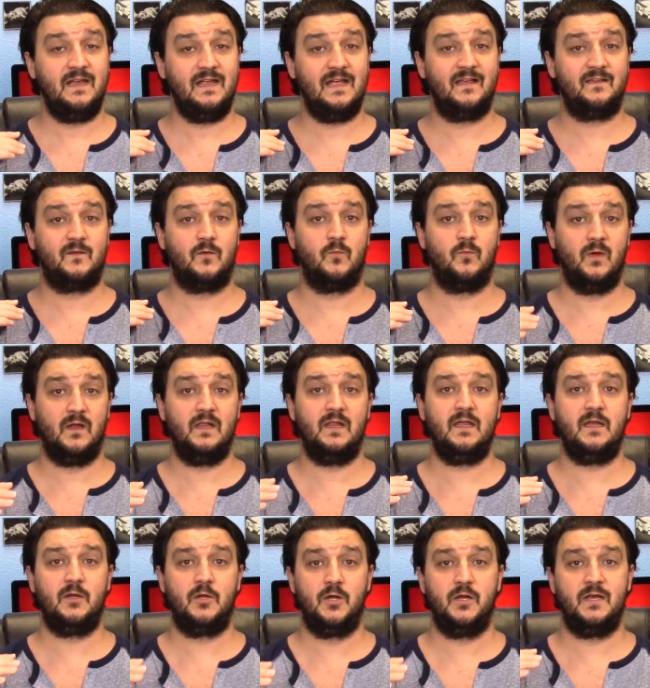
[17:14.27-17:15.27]
and he has a
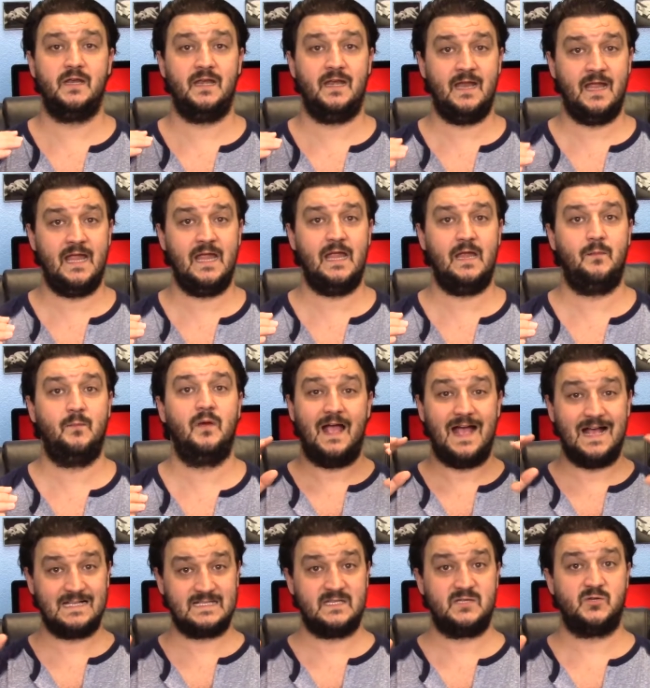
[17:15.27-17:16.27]
really good name
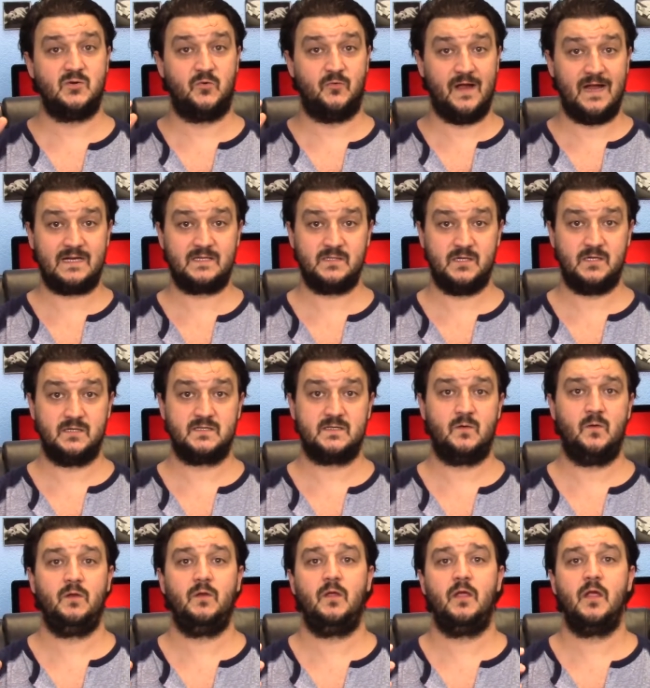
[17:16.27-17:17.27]
as a director. So
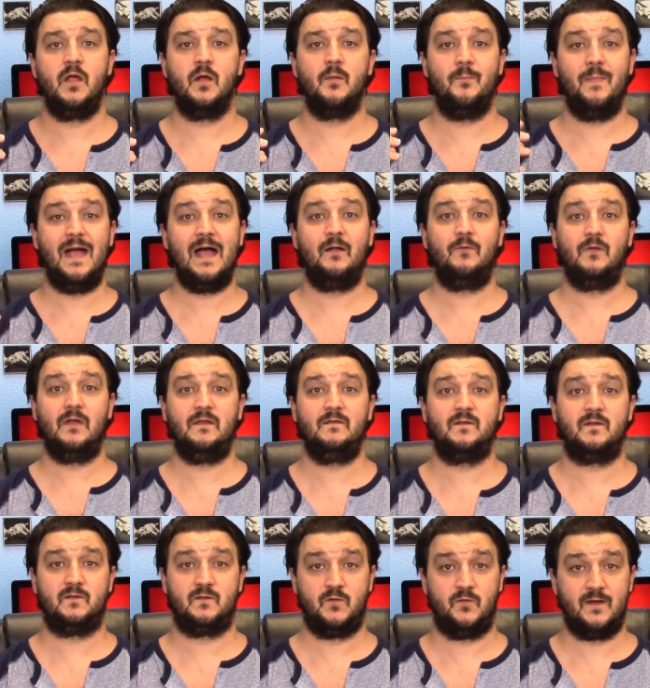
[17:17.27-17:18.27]
when you hear Matt
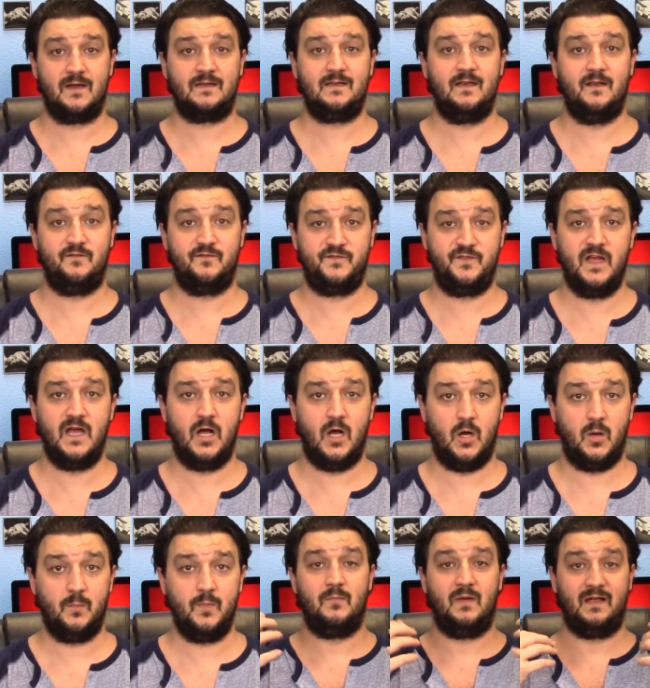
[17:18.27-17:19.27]
Reeves is directing a
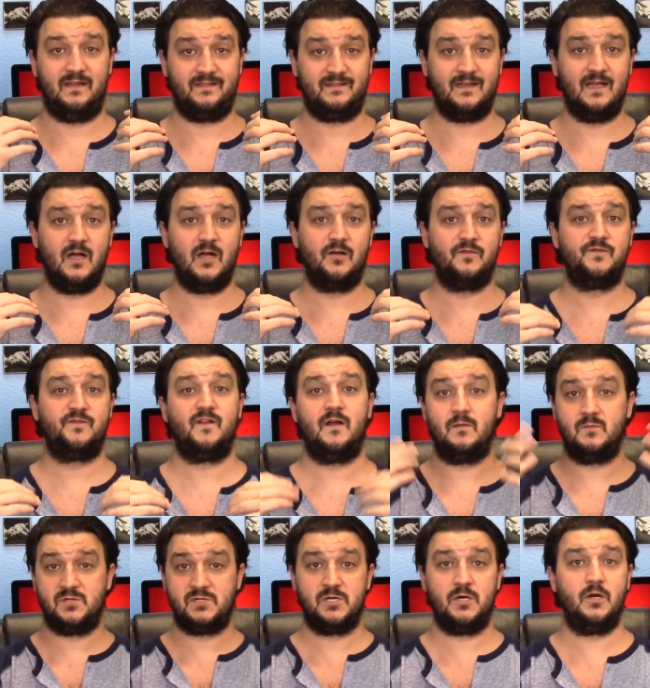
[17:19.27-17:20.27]
film, myself,
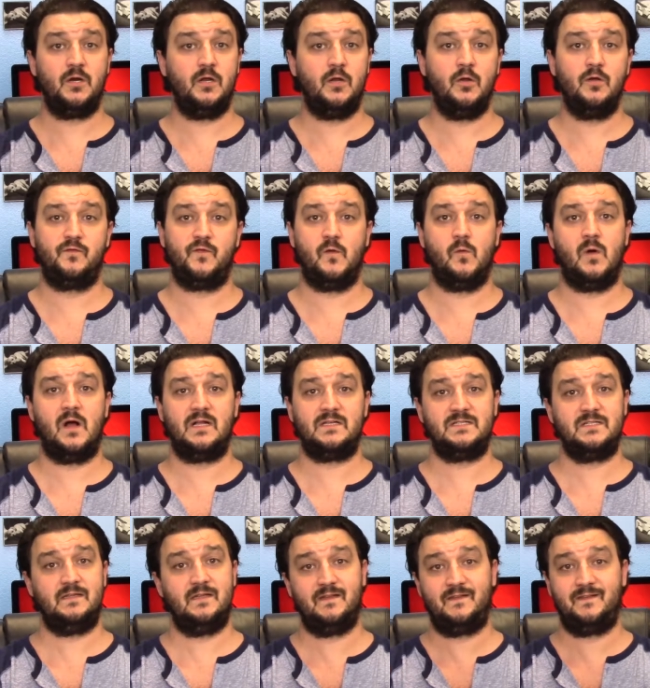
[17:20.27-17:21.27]
I'm sure you, if you're
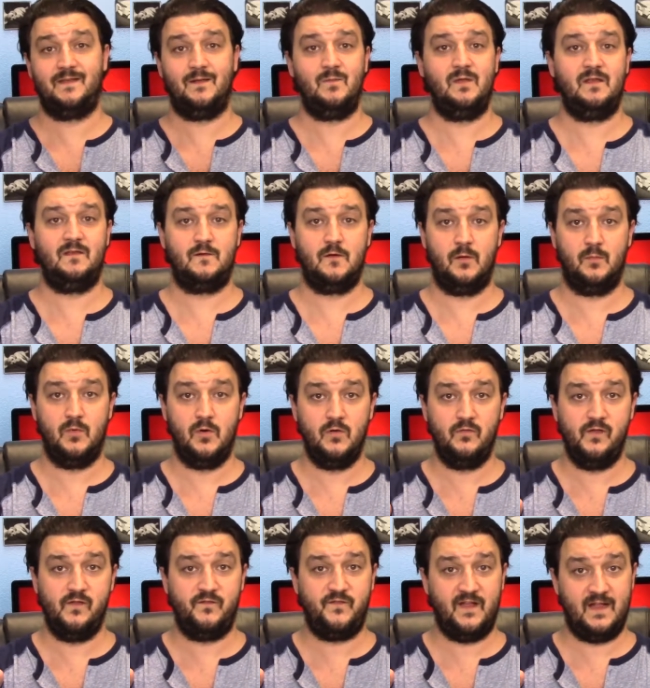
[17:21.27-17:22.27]
watching this, that means you're a
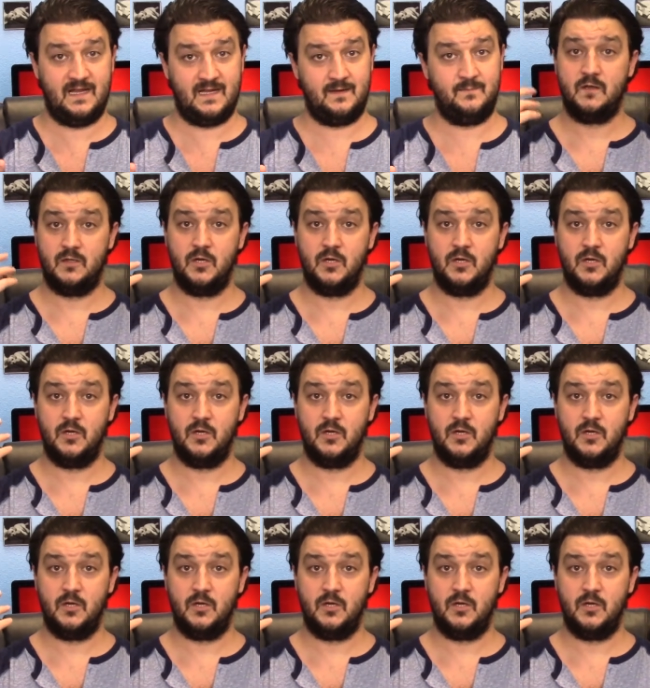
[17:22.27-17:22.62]
movie fan,